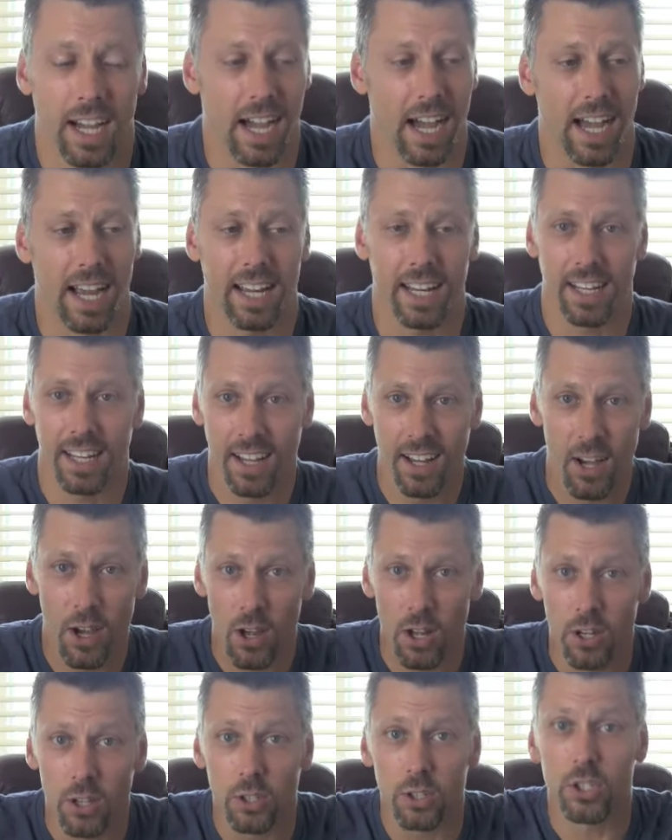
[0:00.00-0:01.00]
I
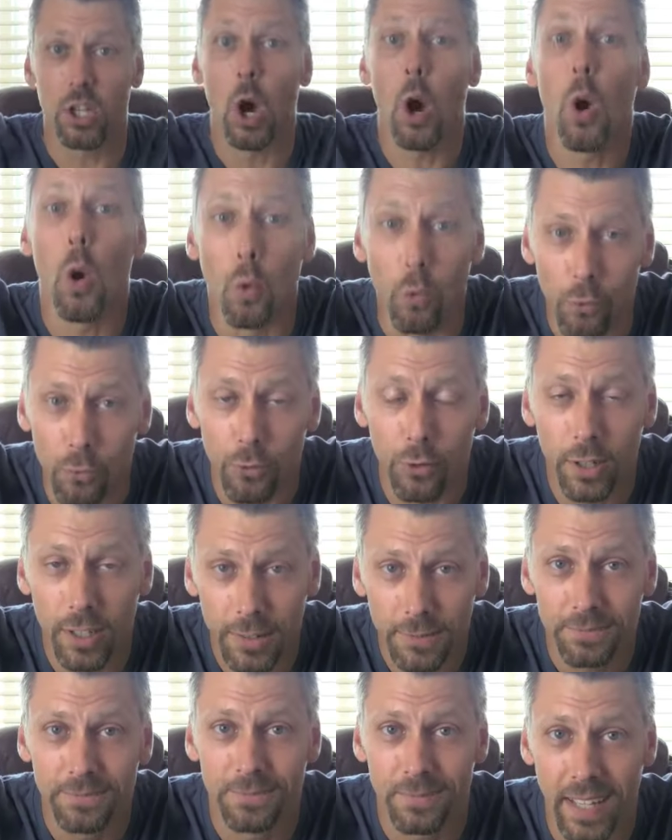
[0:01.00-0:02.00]
dove
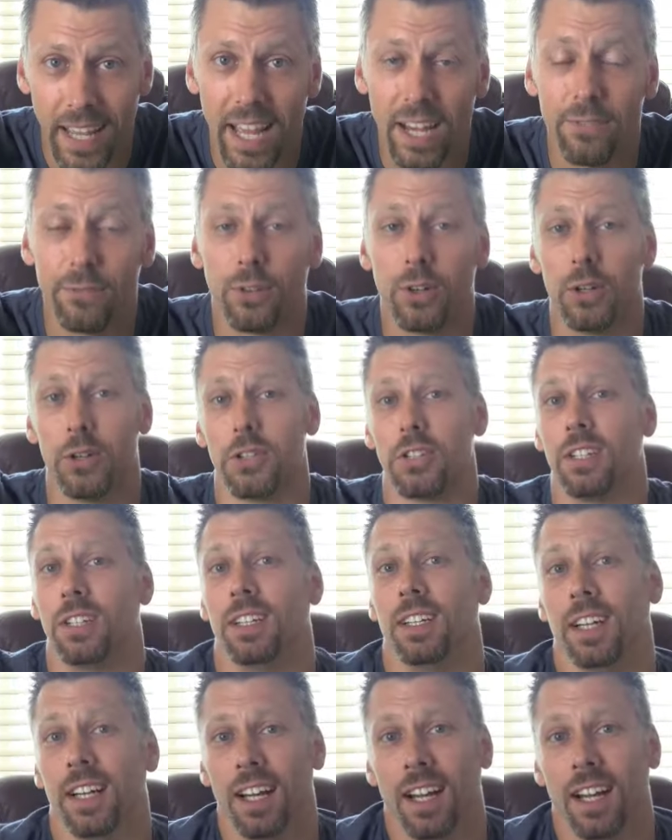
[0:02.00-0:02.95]
head first